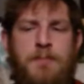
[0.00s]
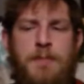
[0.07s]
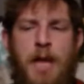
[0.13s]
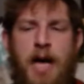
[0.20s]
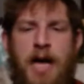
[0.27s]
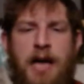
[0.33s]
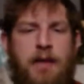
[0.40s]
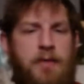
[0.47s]

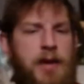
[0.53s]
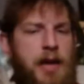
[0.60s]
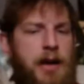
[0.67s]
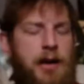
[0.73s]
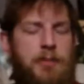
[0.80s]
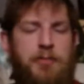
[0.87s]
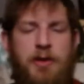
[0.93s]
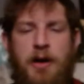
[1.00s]
haven't had
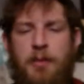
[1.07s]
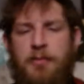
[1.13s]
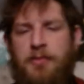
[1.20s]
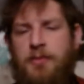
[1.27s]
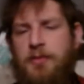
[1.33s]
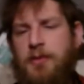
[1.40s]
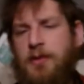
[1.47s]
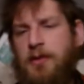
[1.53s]
any
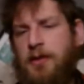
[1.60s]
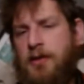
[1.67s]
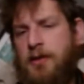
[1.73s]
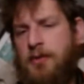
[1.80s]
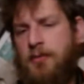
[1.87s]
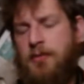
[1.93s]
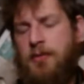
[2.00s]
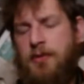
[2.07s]
problems
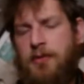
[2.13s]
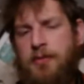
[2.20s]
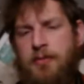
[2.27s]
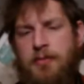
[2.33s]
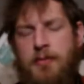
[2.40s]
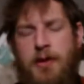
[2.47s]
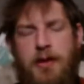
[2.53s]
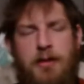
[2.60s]
with
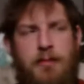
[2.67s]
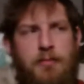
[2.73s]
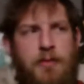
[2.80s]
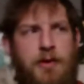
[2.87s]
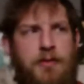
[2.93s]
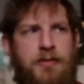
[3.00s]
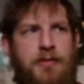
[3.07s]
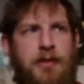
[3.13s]

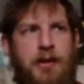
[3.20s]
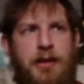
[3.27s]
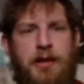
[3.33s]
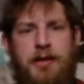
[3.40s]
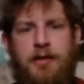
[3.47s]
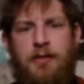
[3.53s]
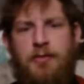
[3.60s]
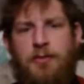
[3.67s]
most of the
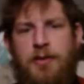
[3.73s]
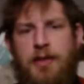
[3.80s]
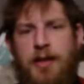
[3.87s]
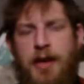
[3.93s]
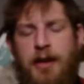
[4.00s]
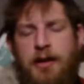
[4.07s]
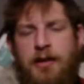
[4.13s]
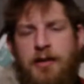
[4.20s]
leagues with
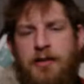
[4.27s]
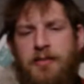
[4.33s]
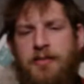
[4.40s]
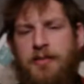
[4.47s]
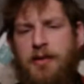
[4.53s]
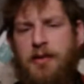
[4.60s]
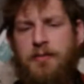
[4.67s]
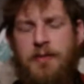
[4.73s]
that kind of
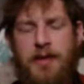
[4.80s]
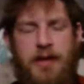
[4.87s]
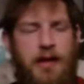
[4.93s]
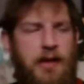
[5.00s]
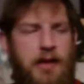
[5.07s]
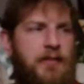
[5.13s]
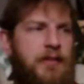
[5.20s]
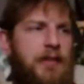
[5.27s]
stuff. Like
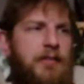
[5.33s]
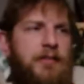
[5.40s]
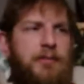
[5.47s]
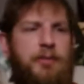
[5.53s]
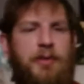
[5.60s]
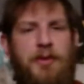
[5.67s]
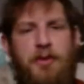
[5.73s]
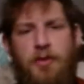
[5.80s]
ACS
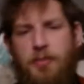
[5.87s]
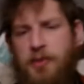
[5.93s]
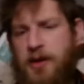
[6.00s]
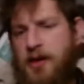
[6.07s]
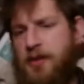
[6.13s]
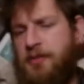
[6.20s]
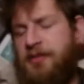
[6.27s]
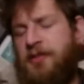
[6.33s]
is pretty open,
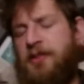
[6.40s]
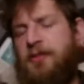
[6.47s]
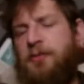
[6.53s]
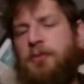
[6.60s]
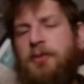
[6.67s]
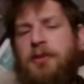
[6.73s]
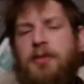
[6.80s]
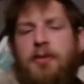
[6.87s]
AMCS is
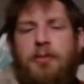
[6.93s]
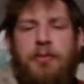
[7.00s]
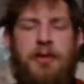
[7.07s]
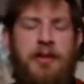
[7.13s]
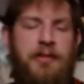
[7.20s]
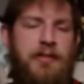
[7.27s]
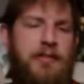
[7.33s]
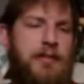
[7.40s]
pretty
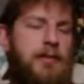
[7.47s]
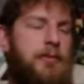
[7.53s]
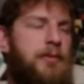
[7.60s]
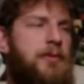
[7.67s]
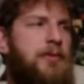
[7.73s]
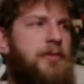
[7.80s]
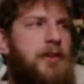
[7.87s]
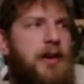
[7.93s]
open,
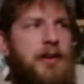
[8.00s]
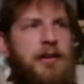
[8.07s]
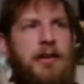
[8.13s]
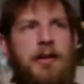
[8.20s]
ACW's got